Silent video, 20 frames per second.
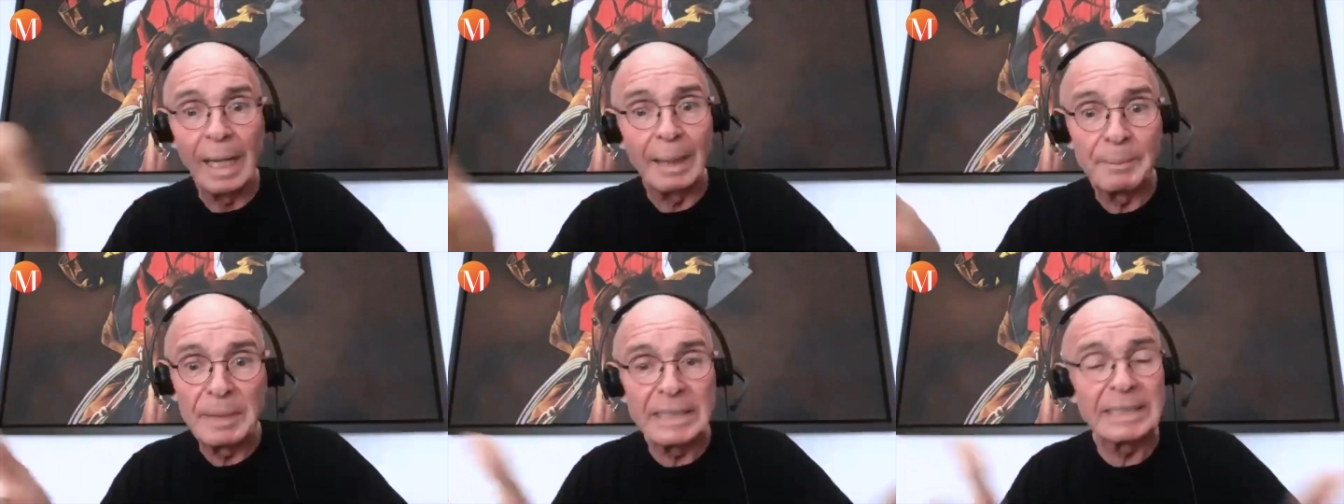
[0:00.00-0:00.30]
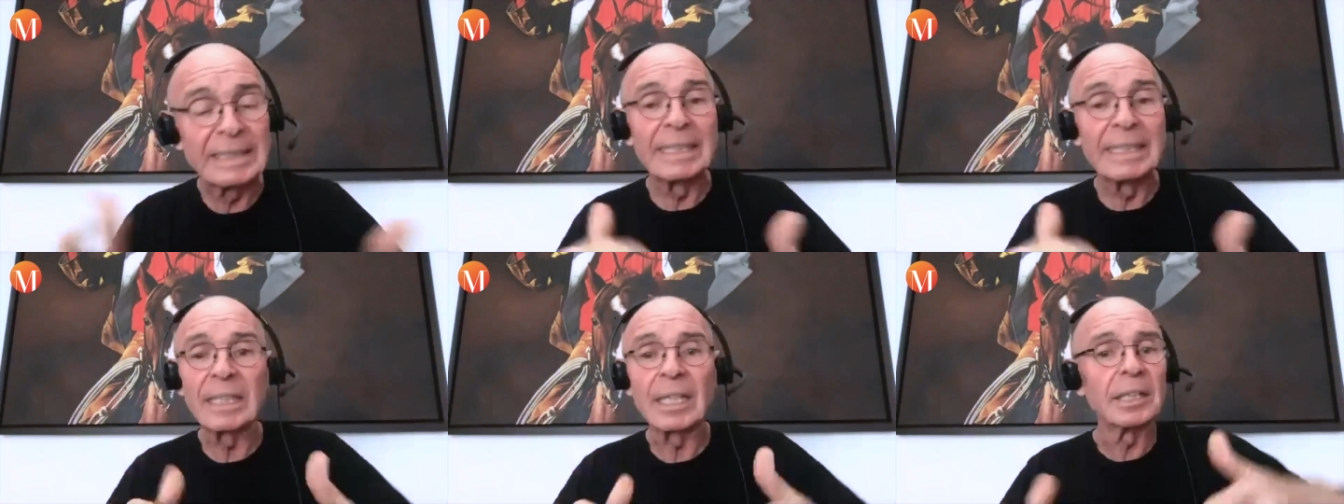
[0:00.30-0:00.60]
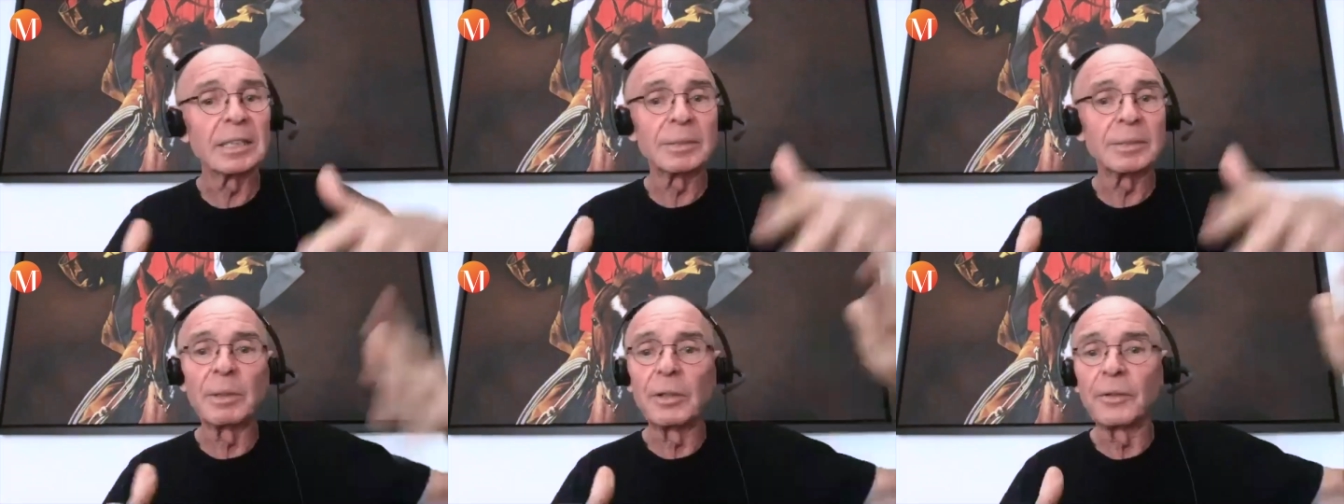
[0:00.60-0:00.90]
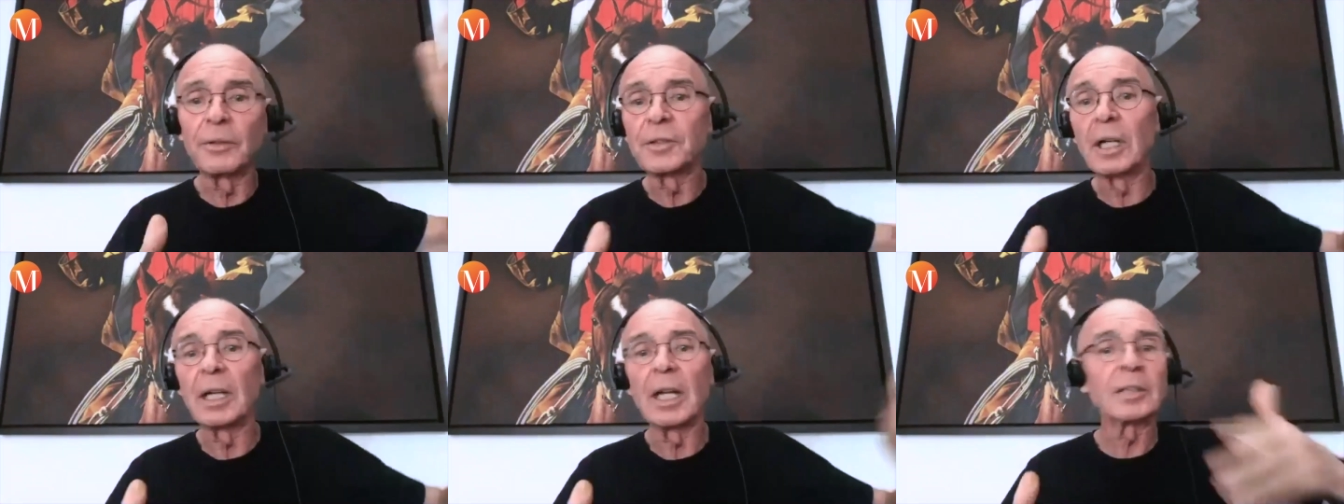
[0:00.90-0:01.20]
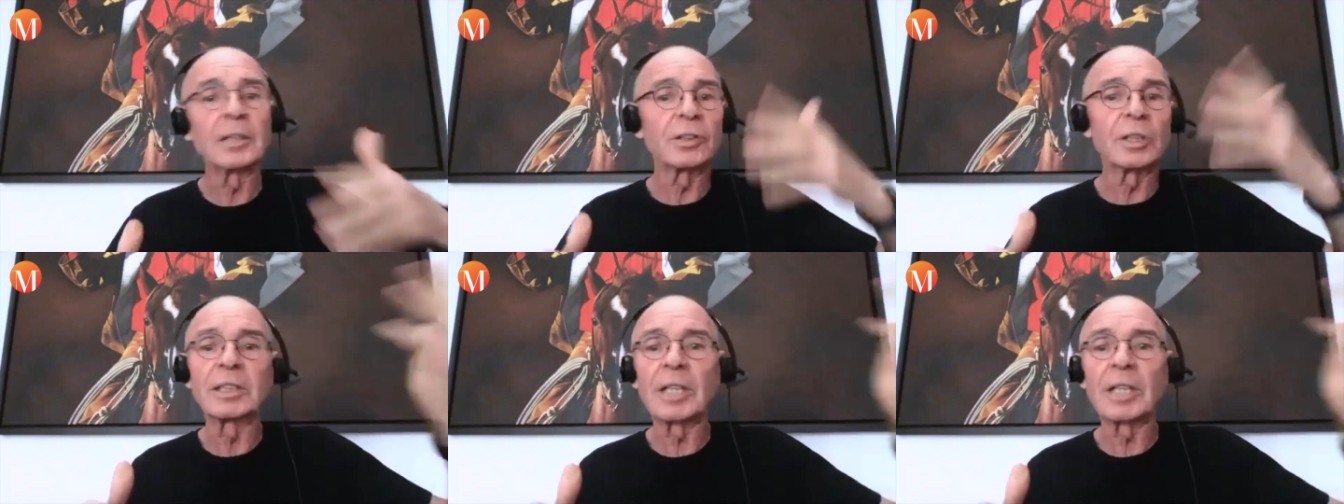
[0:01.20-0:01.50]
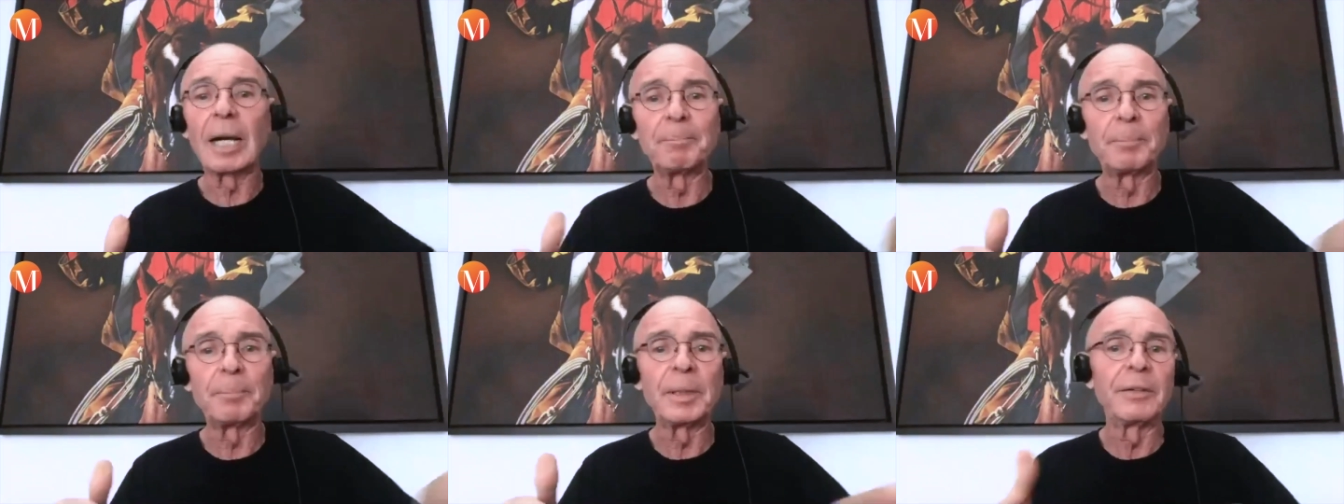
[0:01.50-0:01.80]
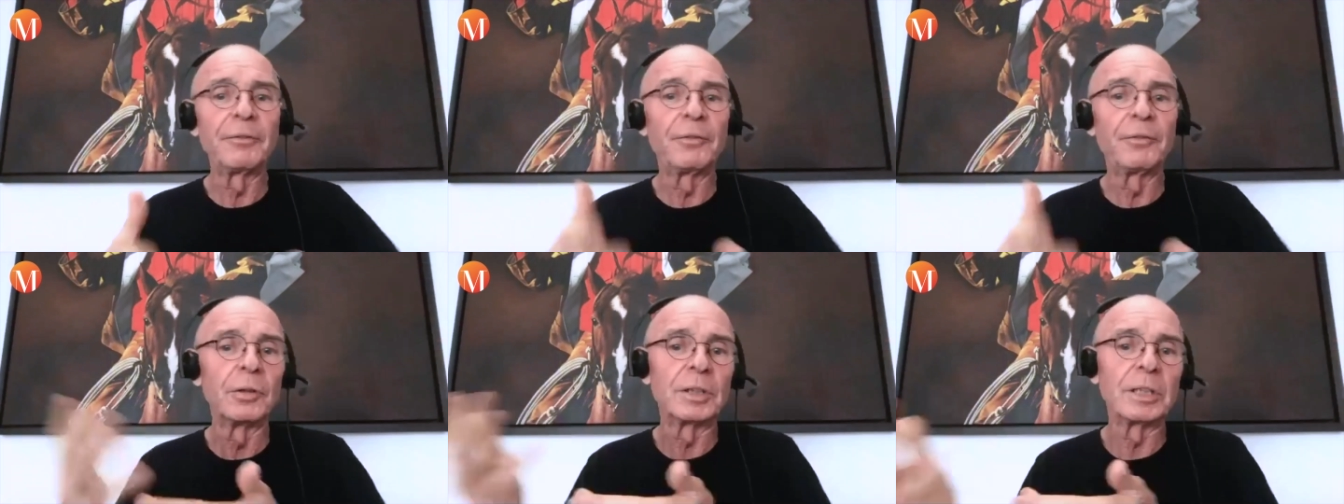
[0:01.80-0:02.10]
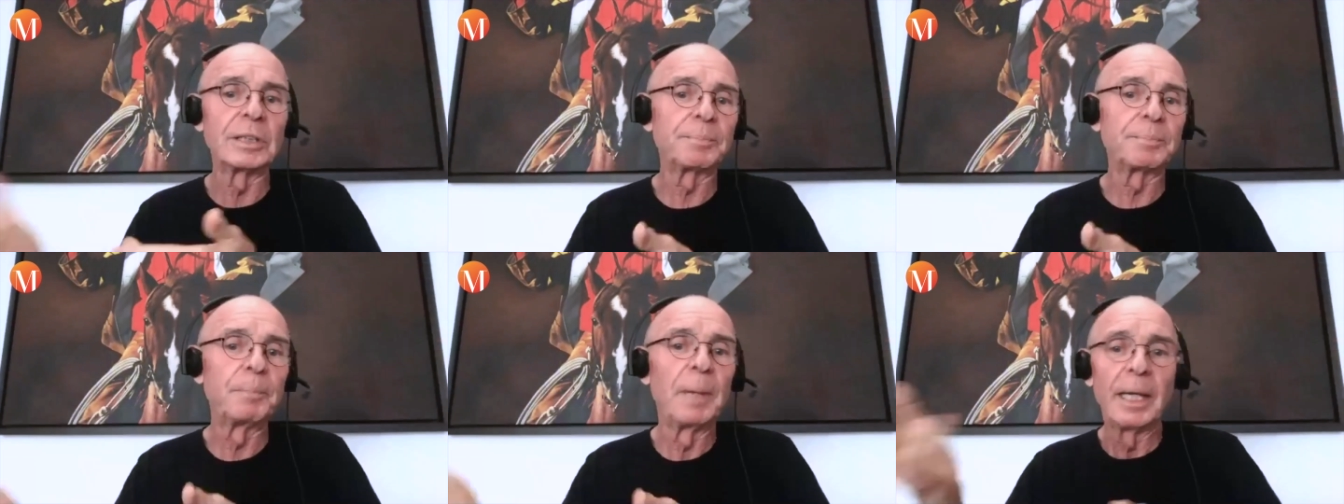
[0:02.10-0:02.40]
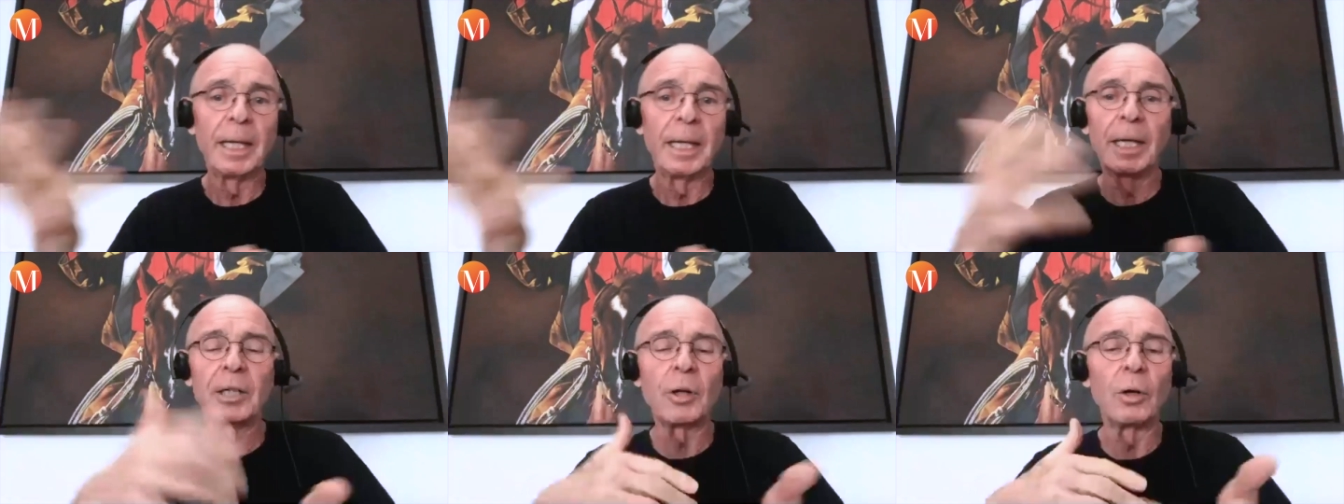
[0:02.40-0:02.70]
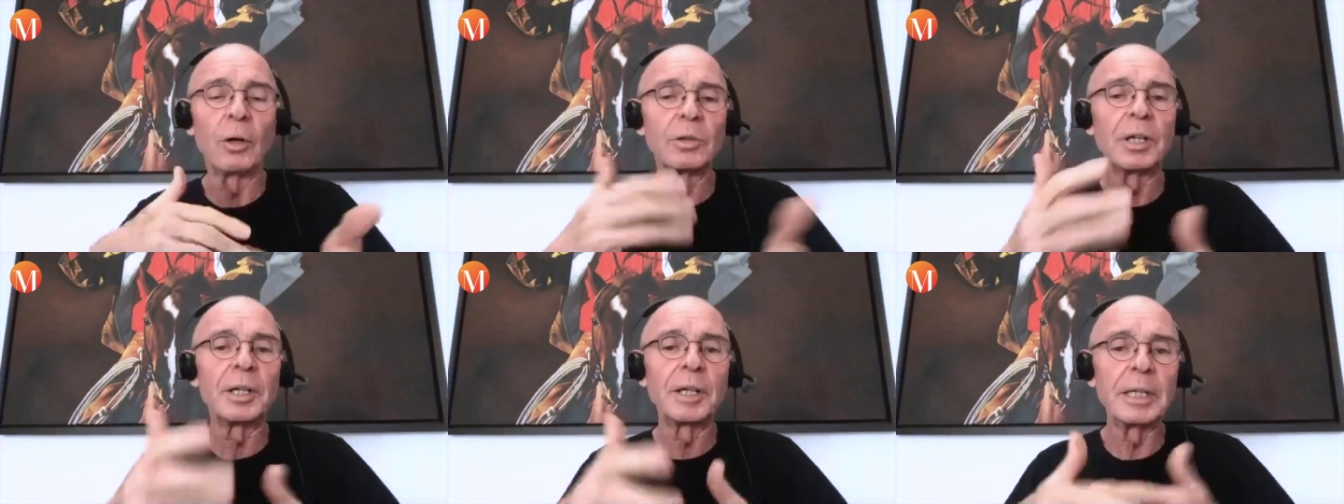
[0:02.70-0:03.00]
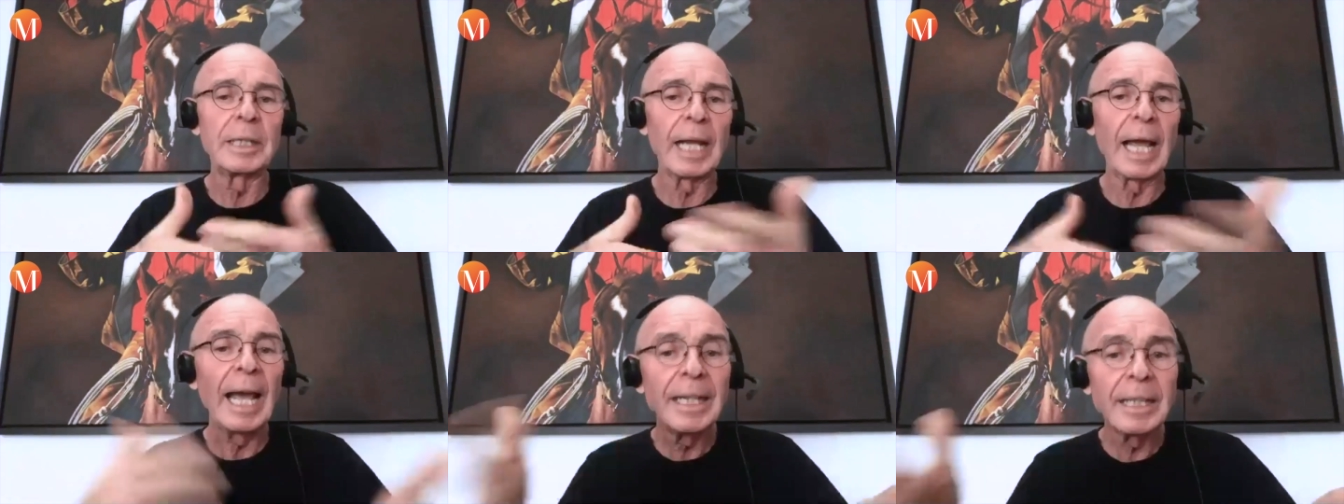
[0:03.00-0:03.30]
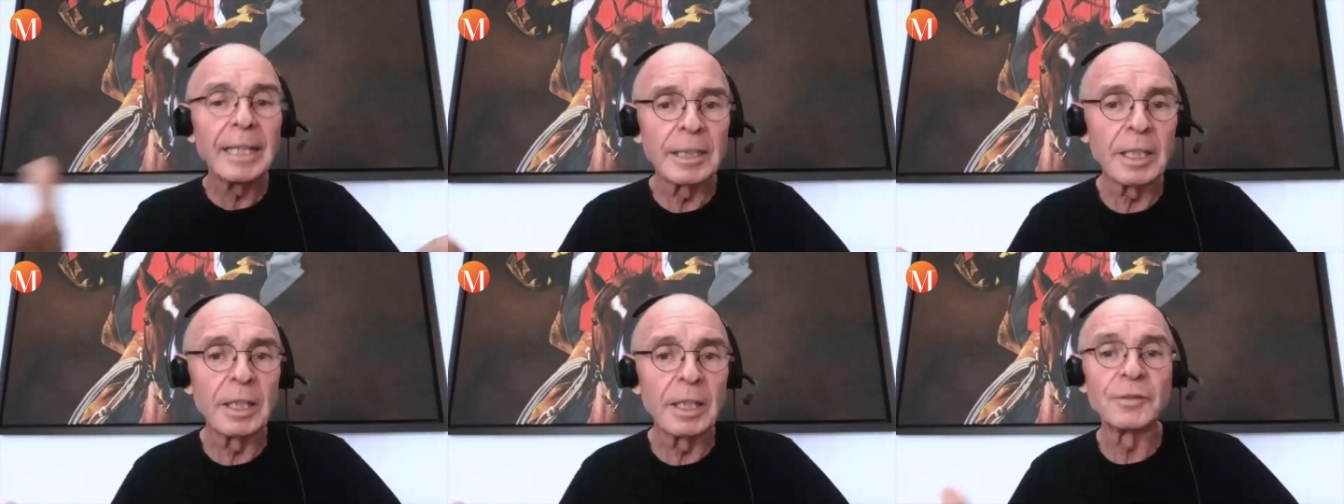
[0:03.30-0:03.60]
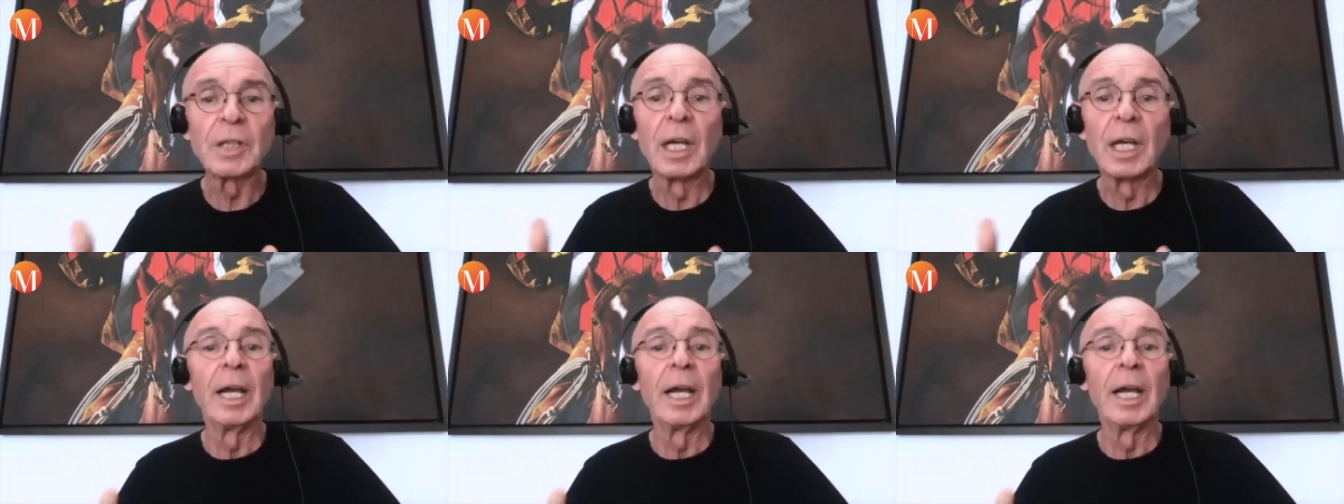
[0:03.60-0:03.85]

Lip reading: I mean, Sika is one of the largest company for these concrete additives.